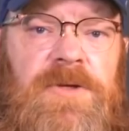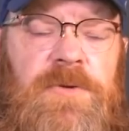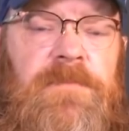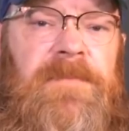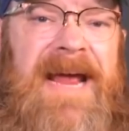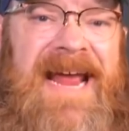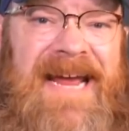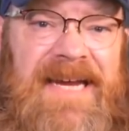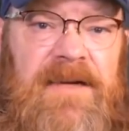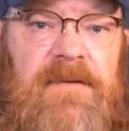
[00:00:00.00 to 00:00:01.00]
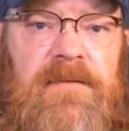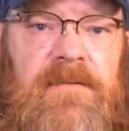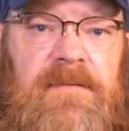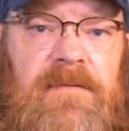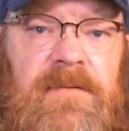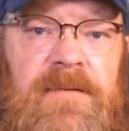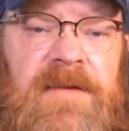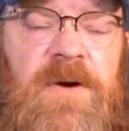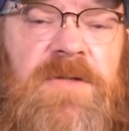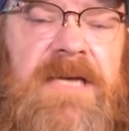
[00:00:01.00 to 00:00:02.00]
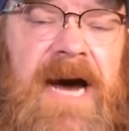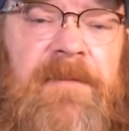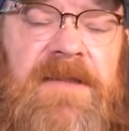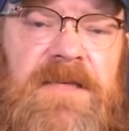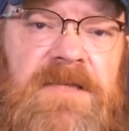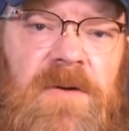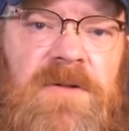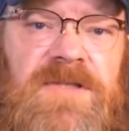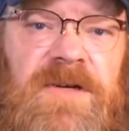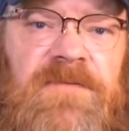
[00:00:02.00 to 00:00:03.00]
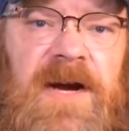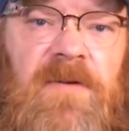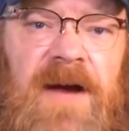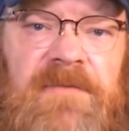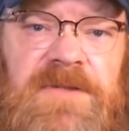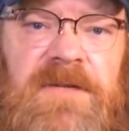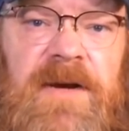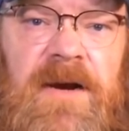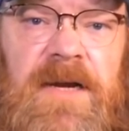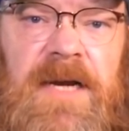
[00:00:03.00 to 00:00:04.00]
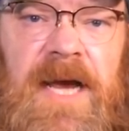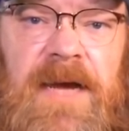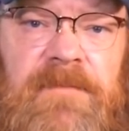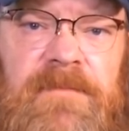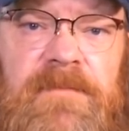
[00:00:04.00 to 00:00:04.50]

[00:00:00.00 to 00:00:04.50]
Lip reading: to ban the most commonly sold centerfire rifles in America today,